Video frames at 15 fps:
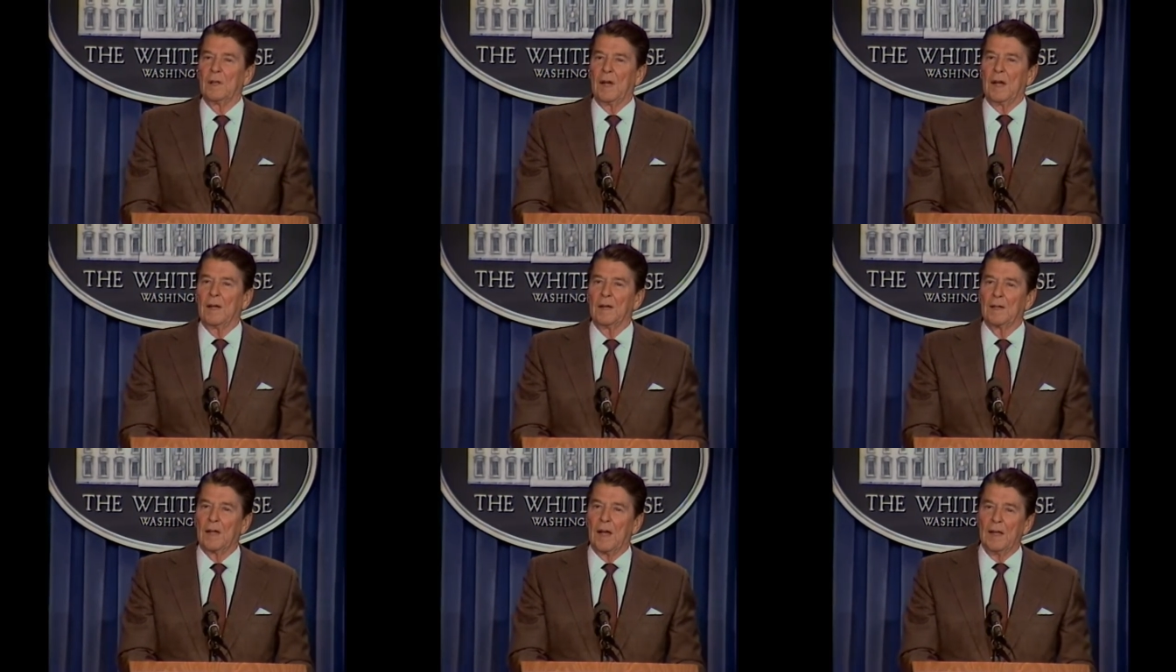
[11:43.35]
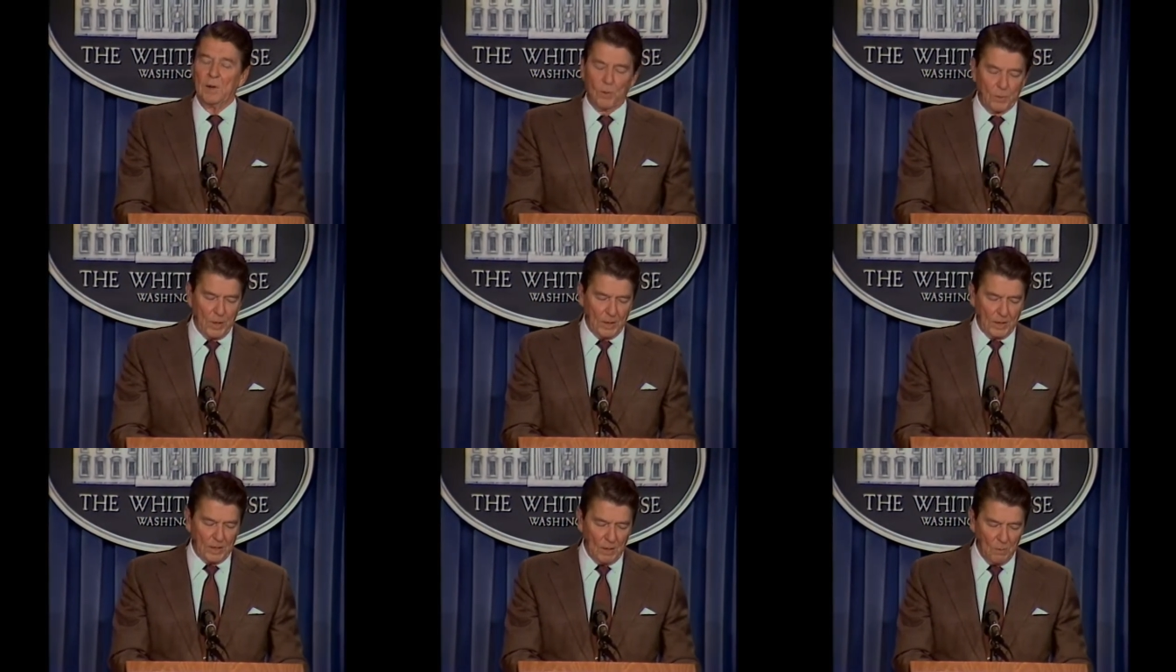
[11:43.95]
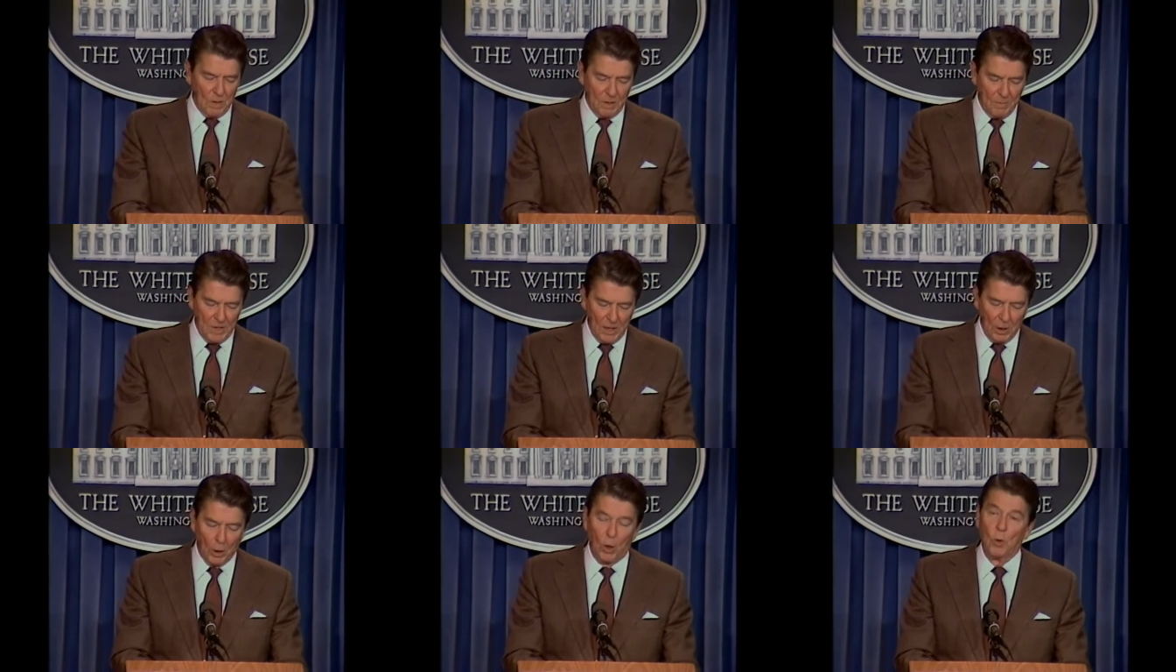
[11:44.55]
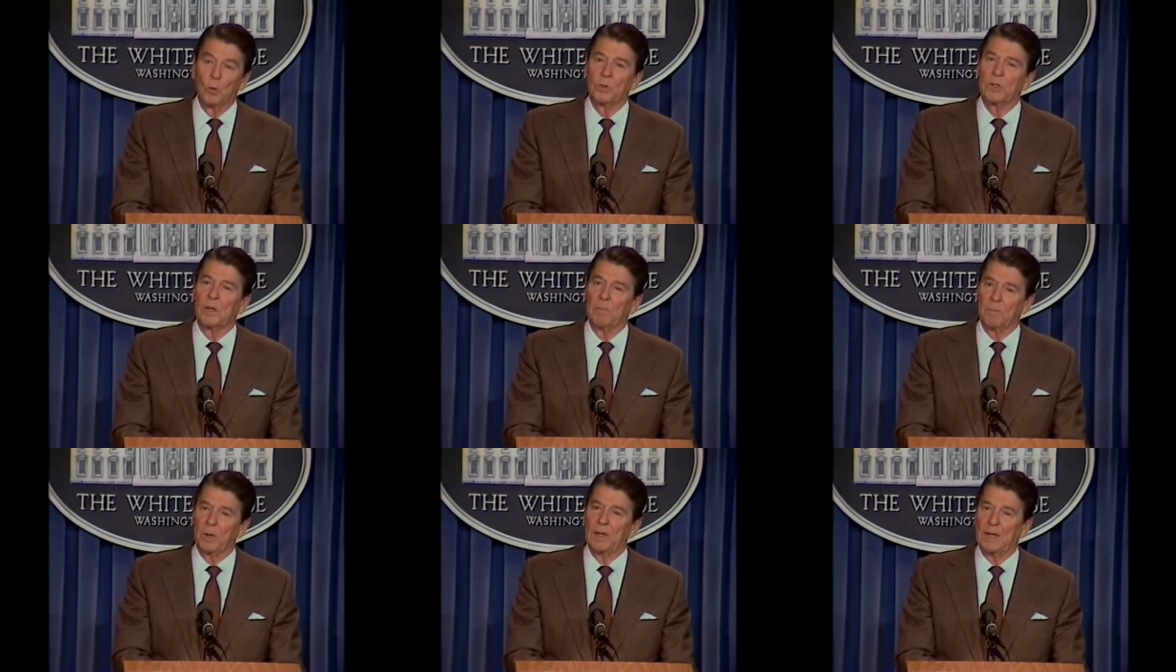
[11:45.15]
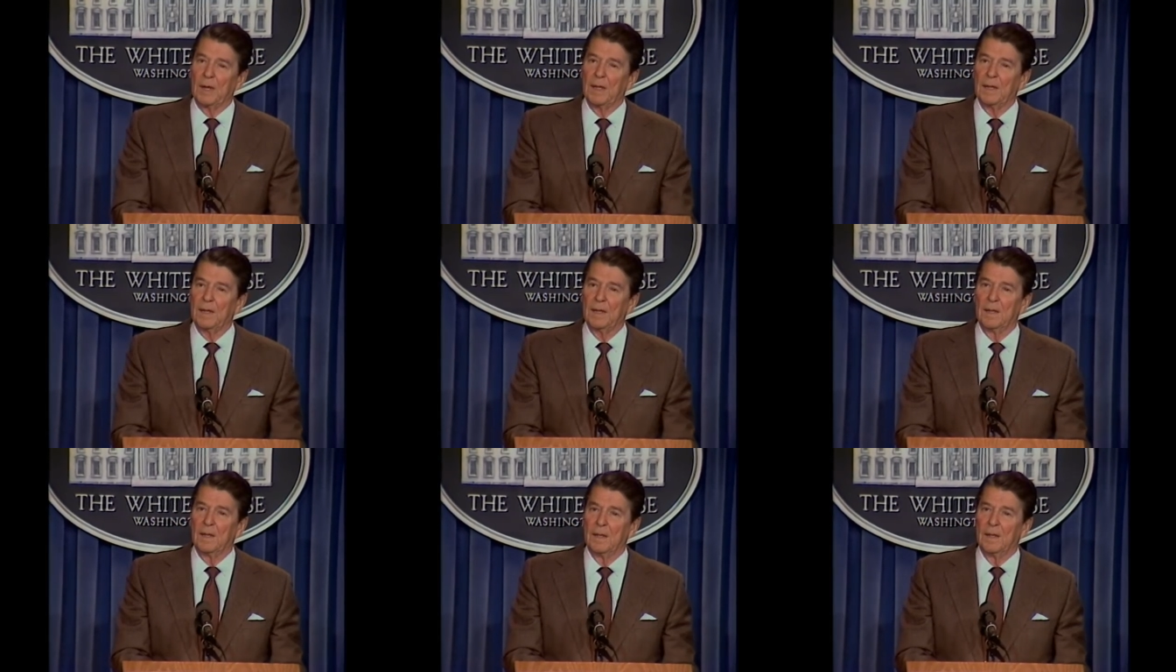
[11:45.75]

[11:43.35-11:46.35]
Uh, I don't think that they want to be alone completely